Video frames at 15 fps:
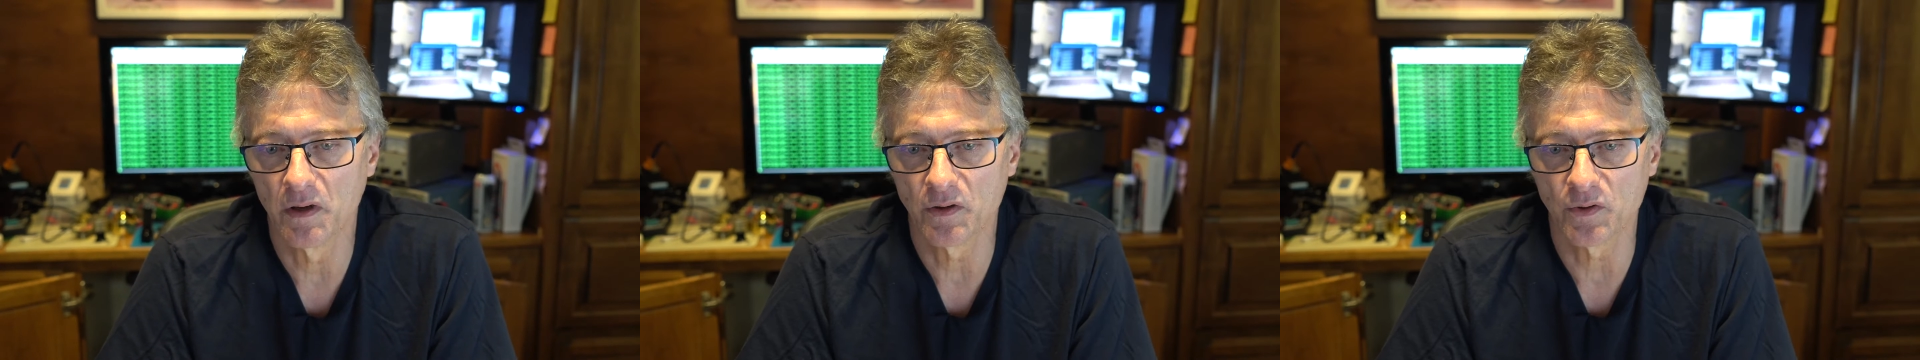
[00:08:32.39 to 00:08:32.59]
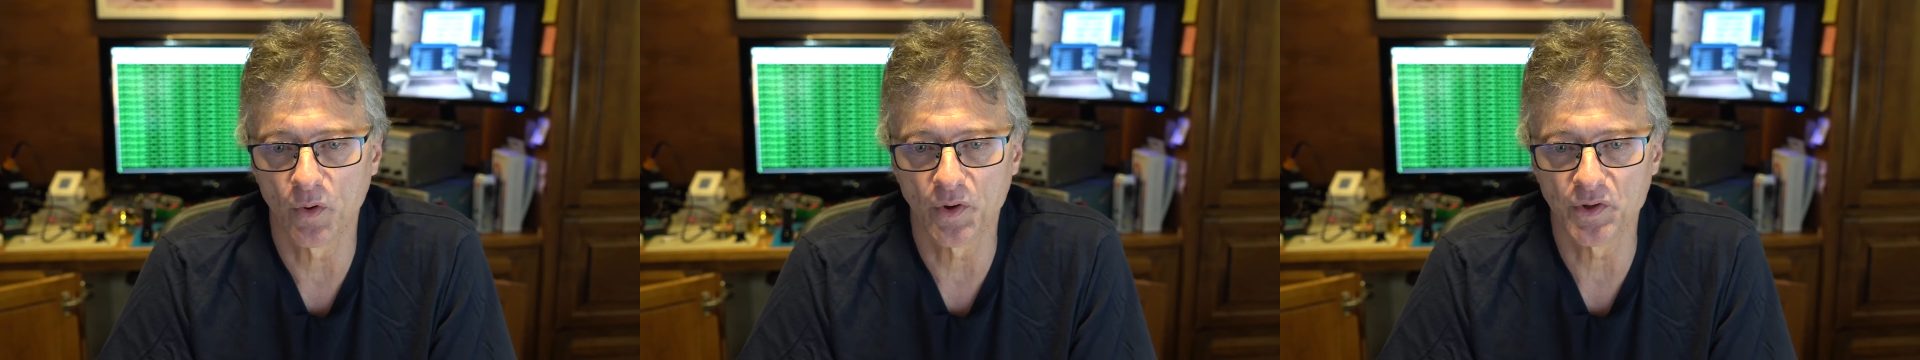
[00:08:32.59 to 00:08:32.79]

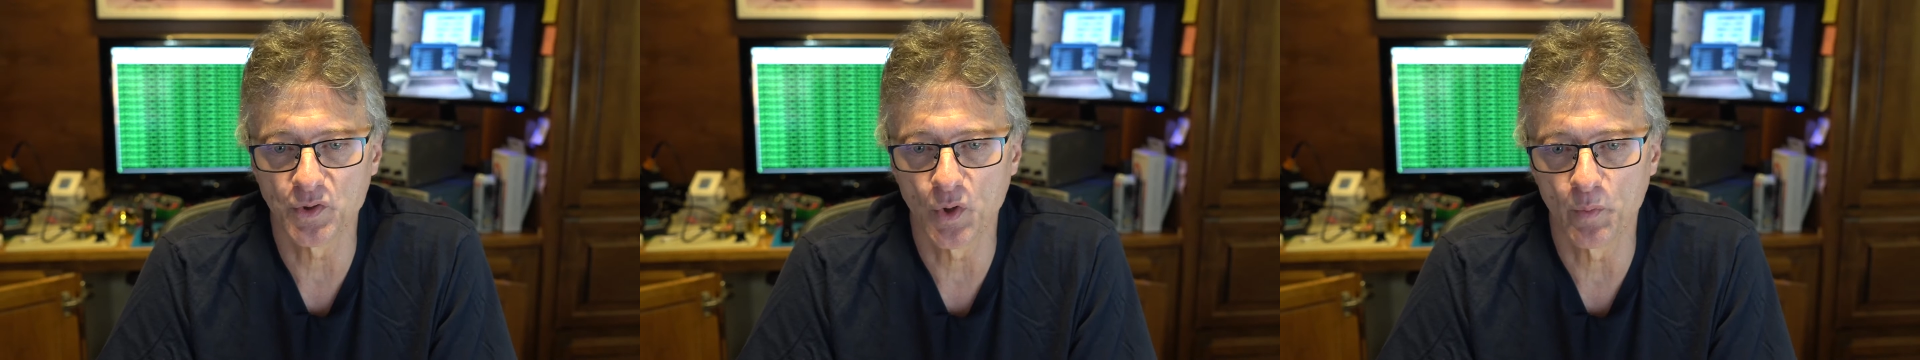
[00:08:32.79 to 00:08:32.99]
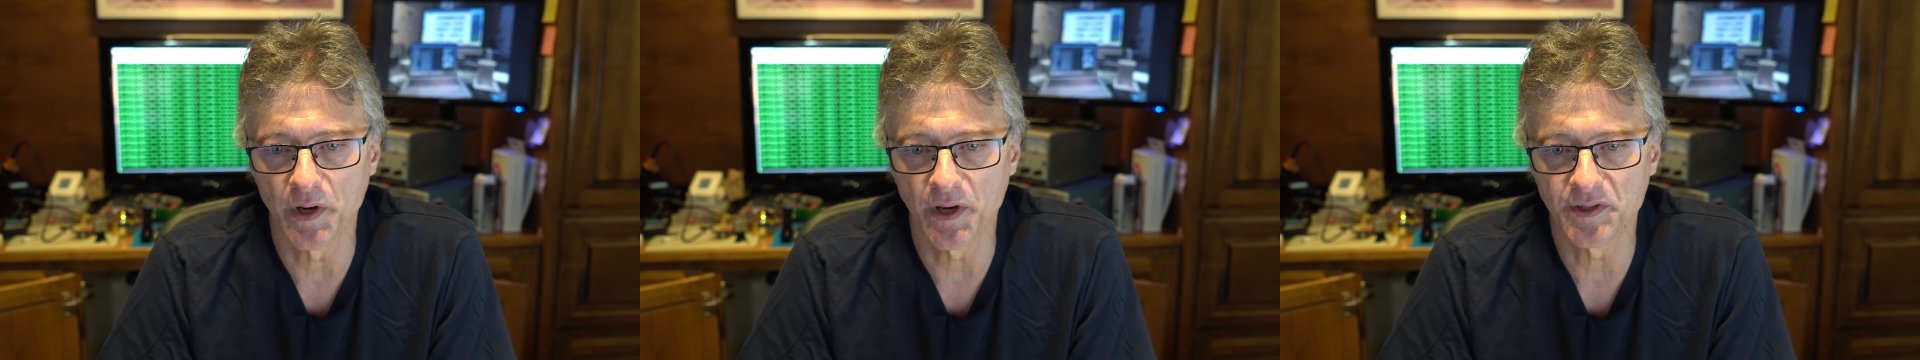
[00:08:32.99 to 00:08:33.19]
As long as
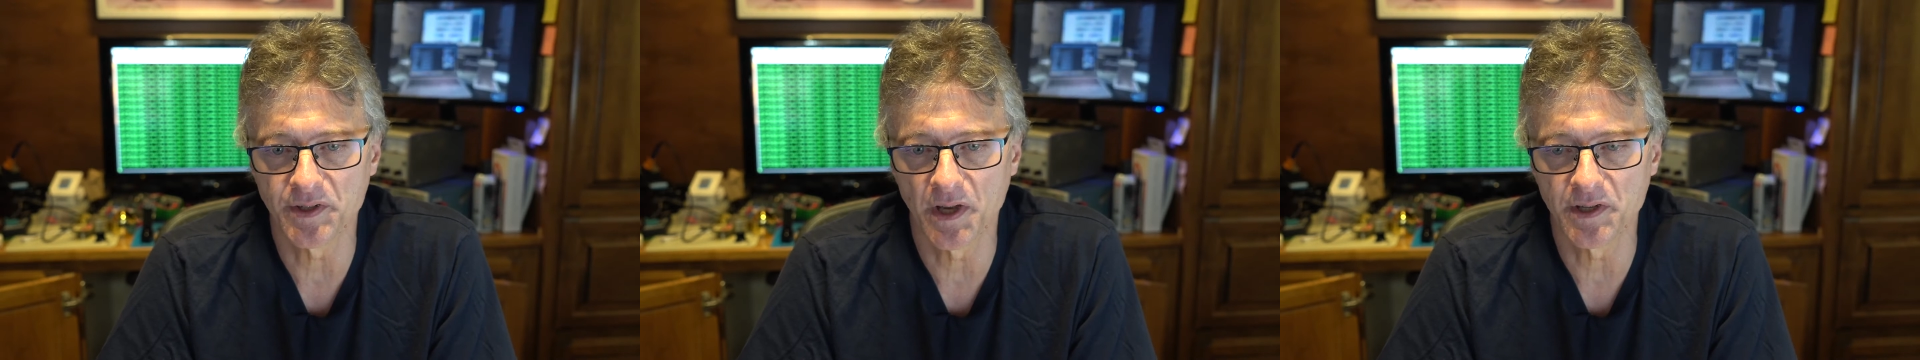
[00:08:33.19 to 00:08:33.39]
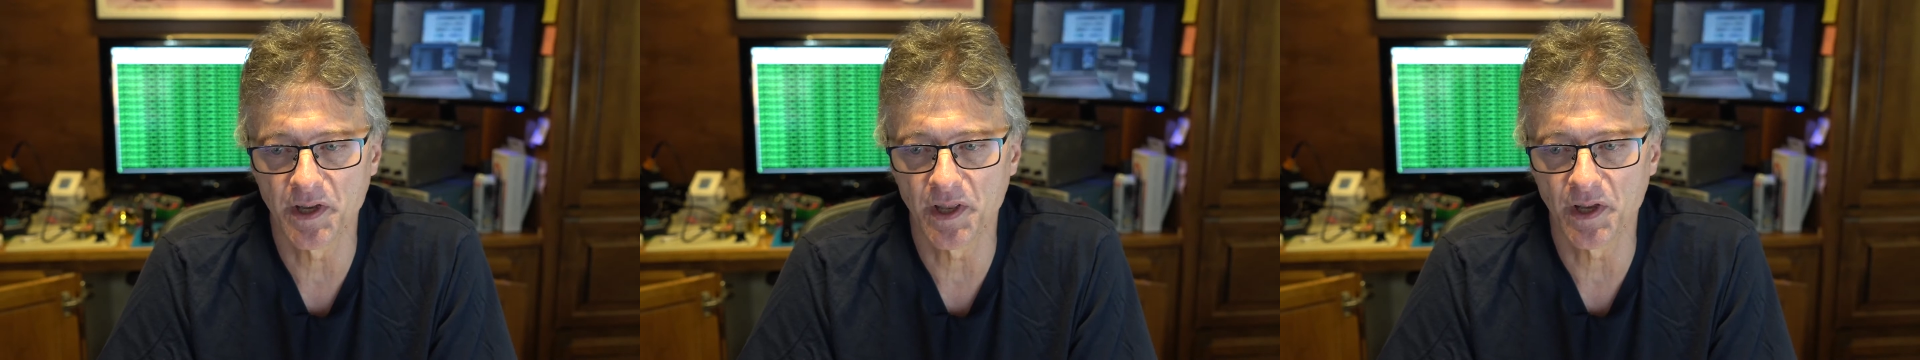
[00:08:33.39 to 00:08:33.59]
nobody
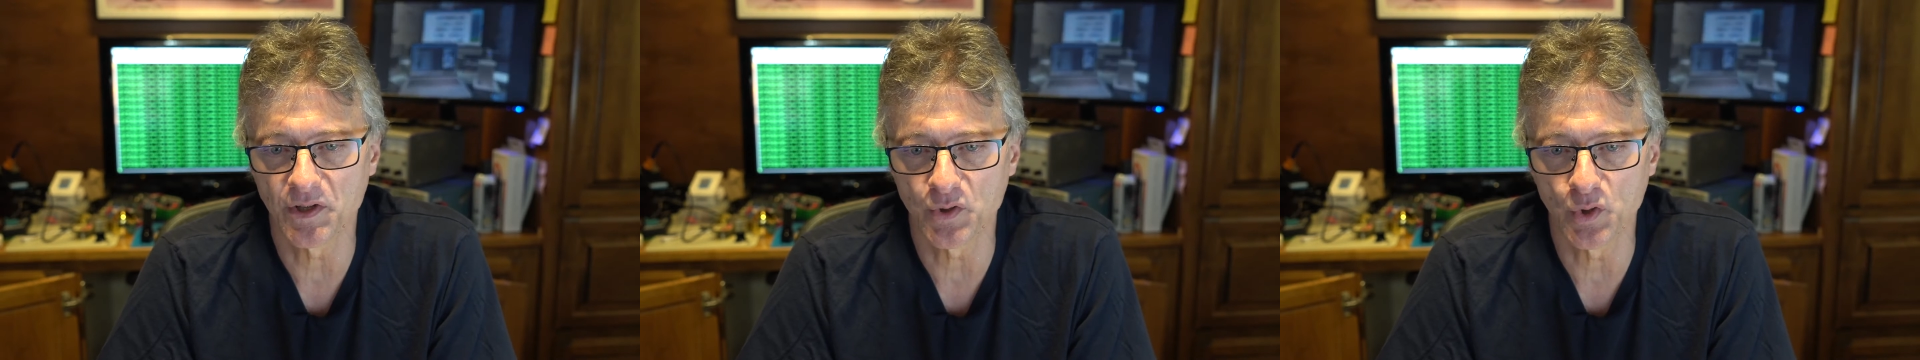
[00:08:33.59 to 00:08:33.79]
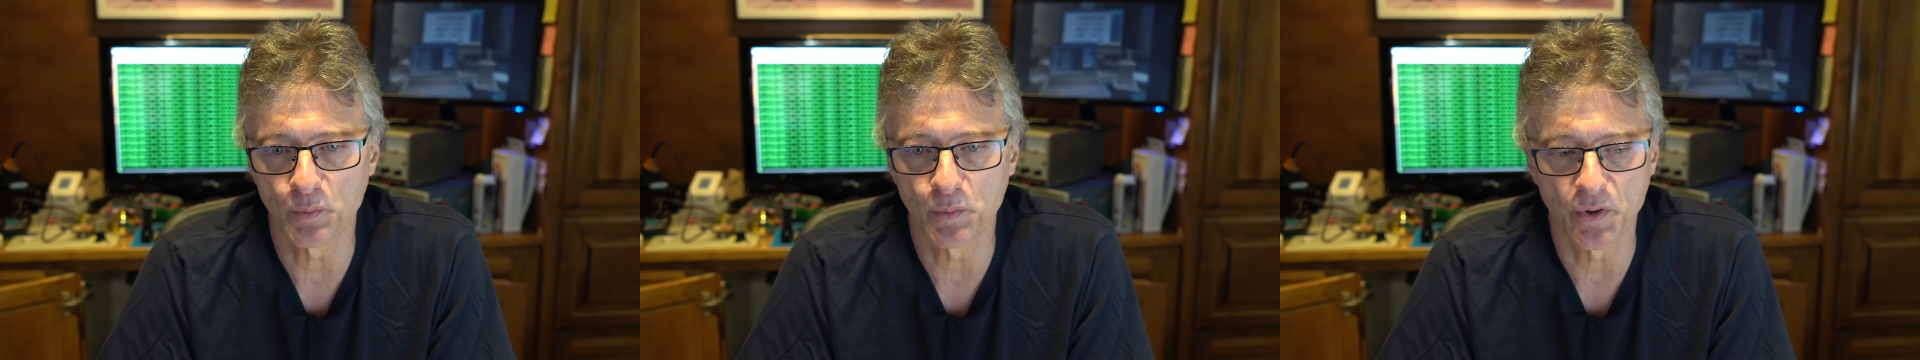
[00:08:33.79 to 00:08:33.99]
says anything
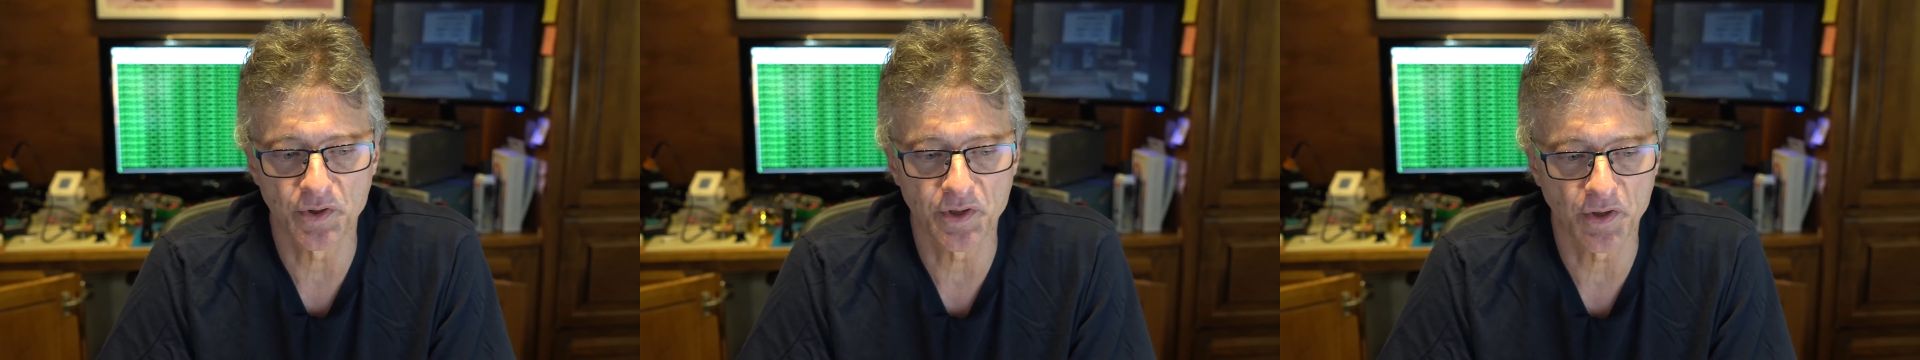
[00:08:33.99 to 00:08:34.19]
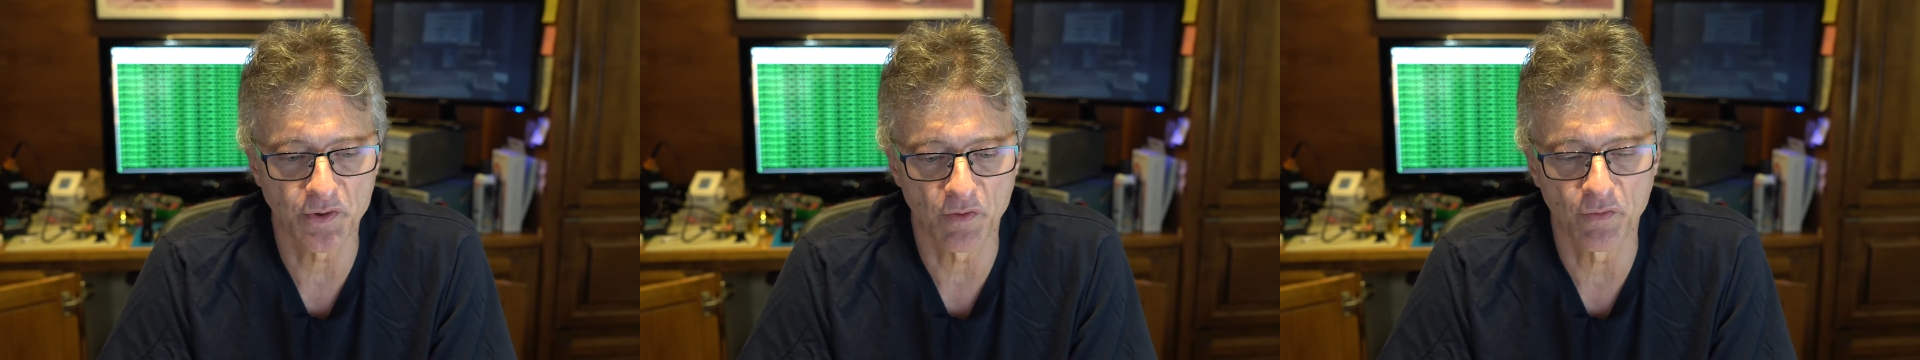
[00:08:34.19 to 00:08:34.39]
stupid or
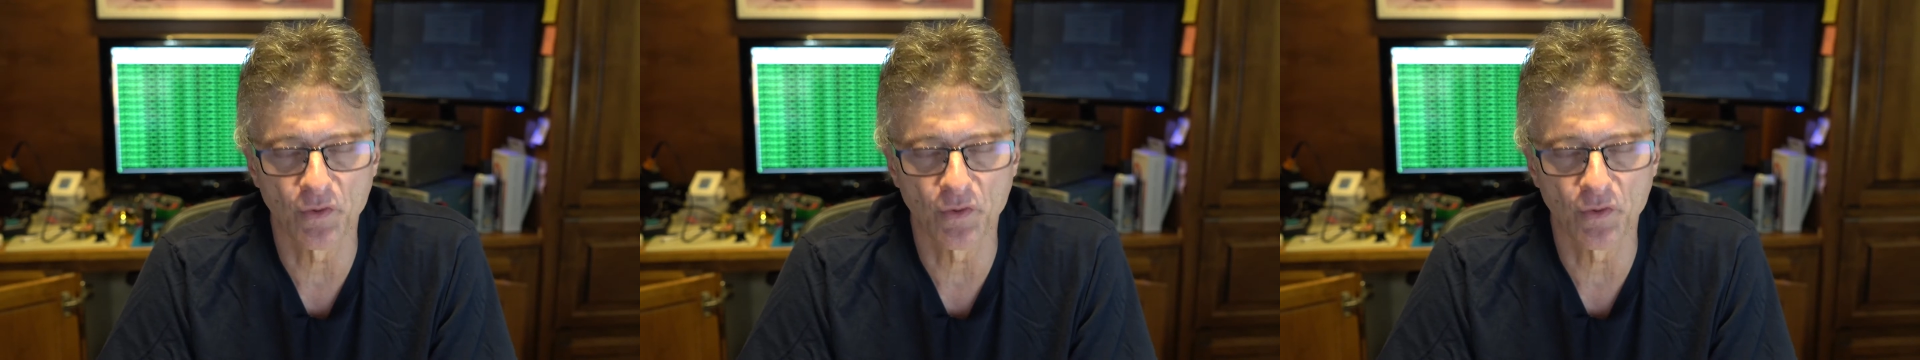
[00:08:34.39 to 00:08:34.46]
sticks their